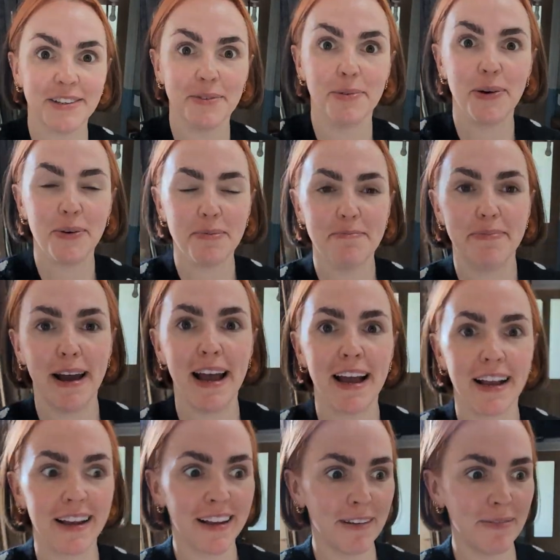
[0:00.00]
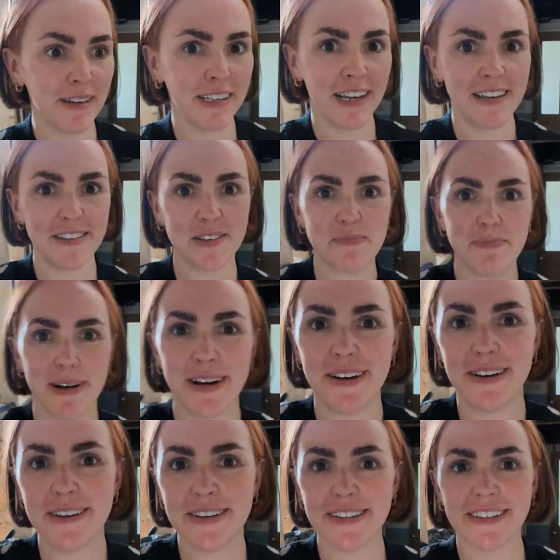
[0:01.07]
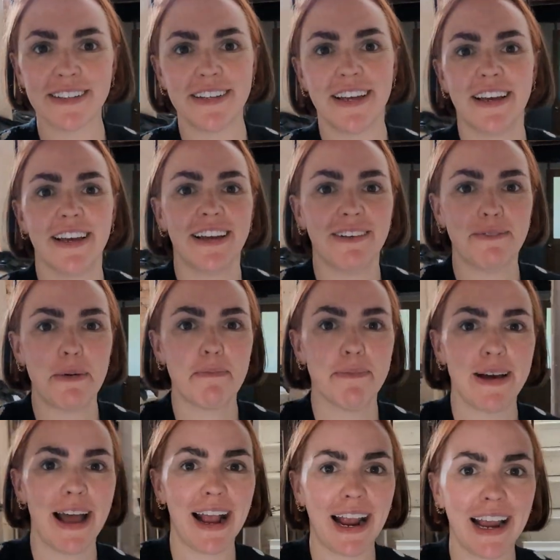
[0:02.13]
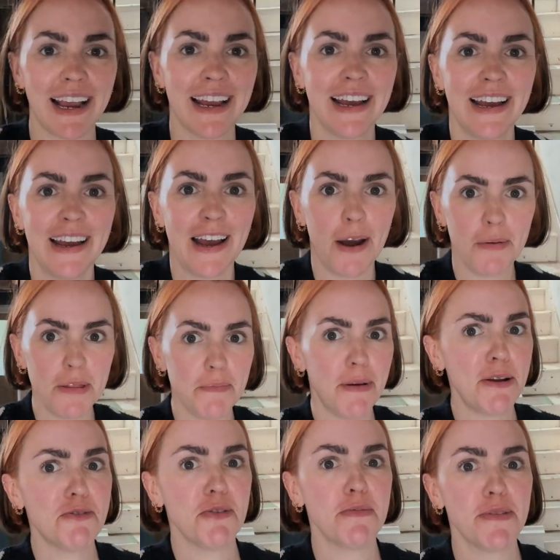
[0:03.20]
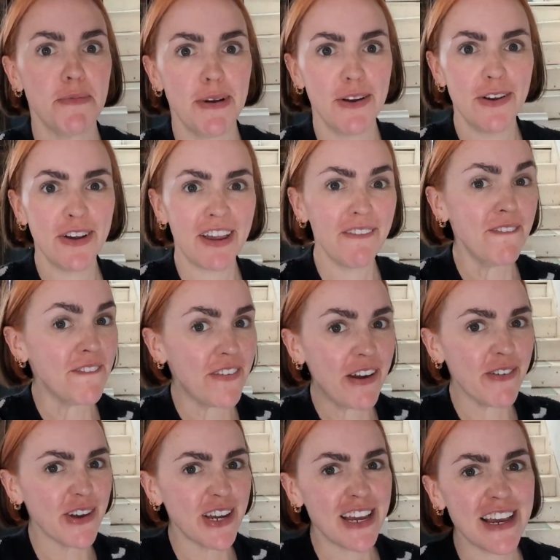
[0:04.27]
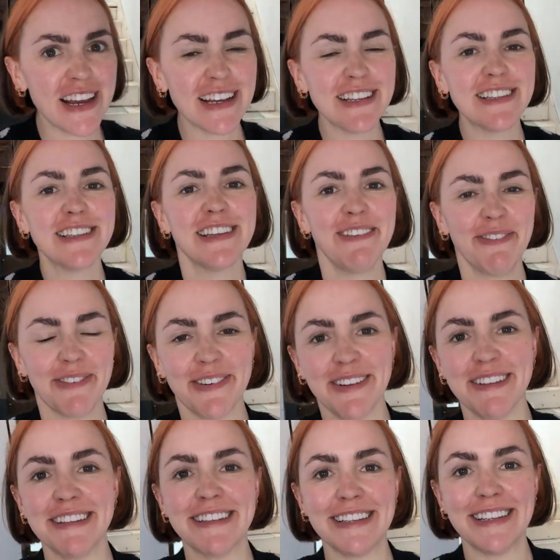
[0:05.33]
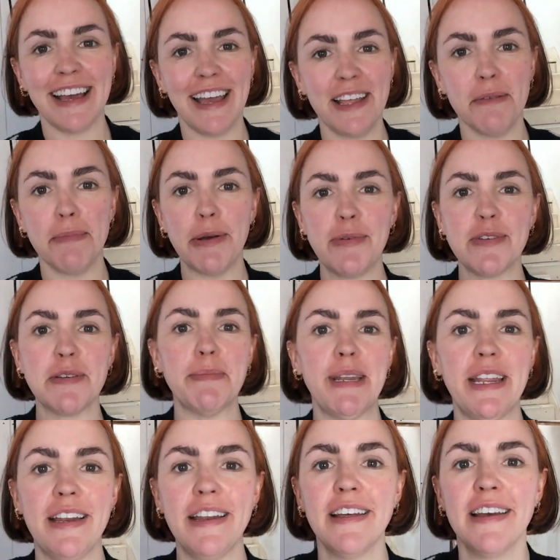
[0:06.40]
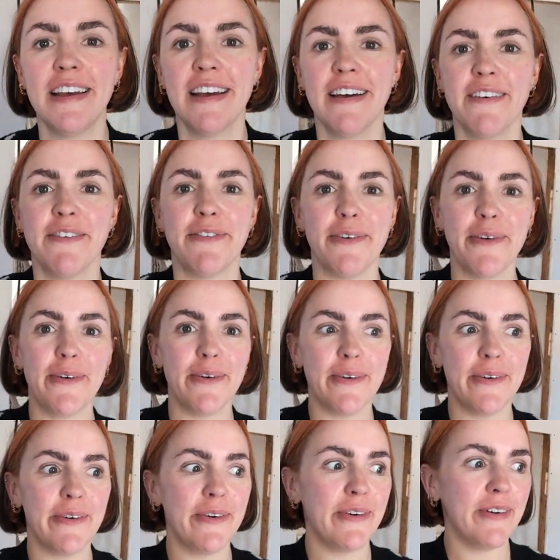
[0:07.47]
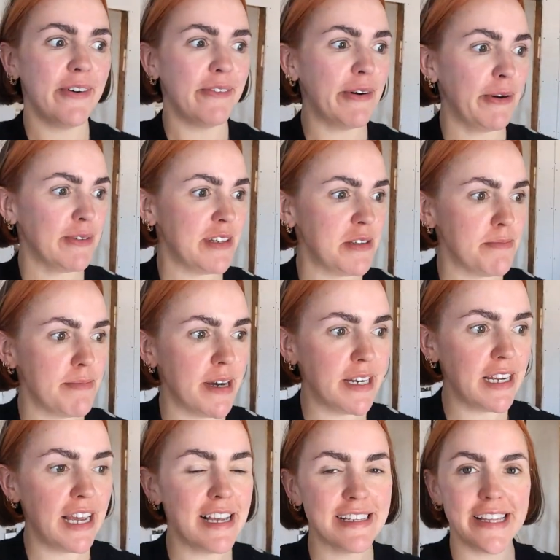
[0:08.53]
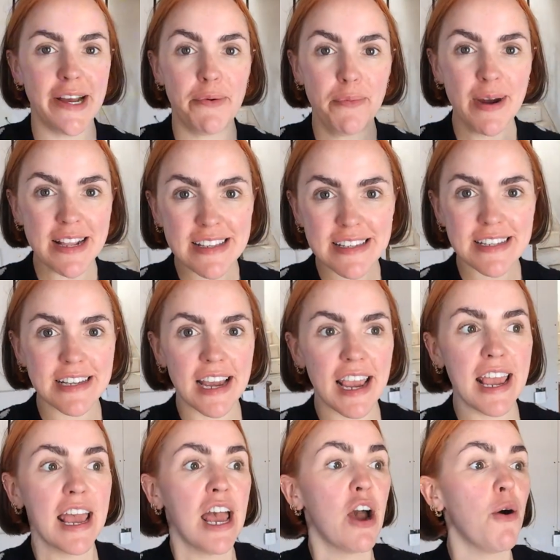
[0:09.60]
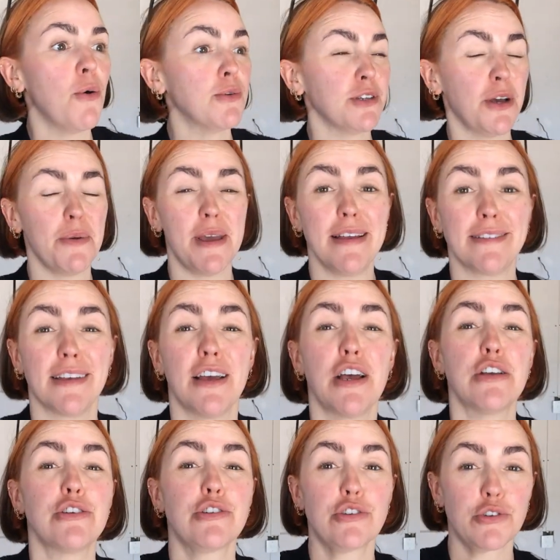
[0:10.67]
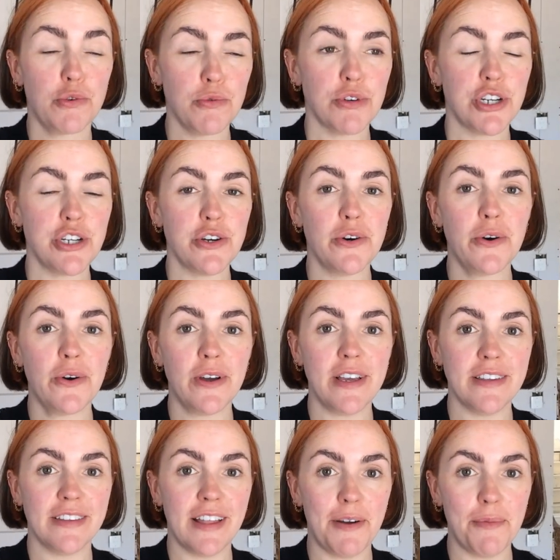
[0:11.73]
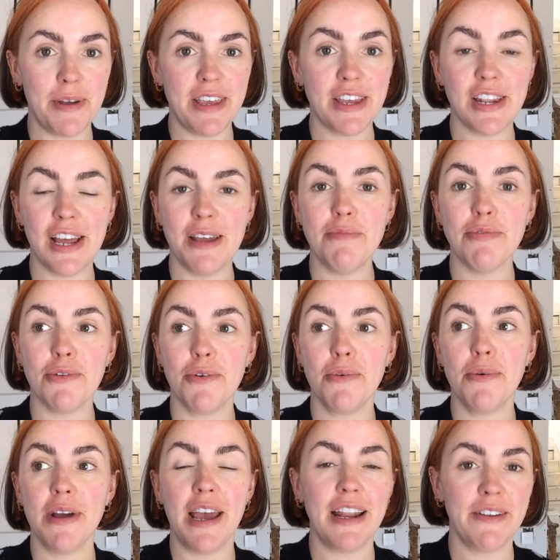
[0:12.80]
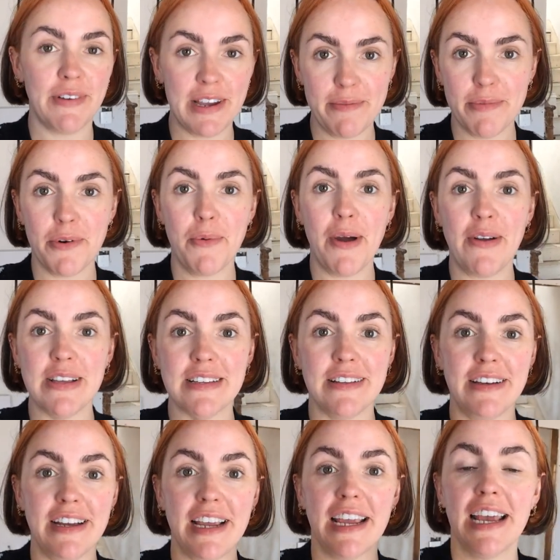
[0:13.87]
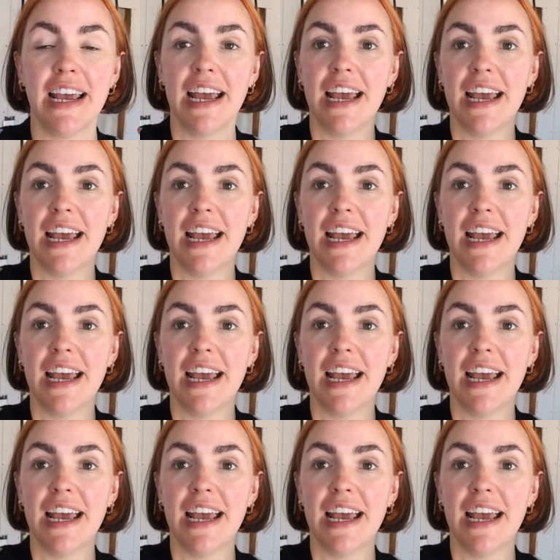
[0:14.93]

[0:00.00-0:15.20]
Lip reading: so welcome back. A couple of days has passed. We're back up in the bedrooms, and we're looking very different today. The builders have been in for, well, since Monday. It's now Wednesday. Also, it's scorching hot. It's that week in April, end of April, where it's like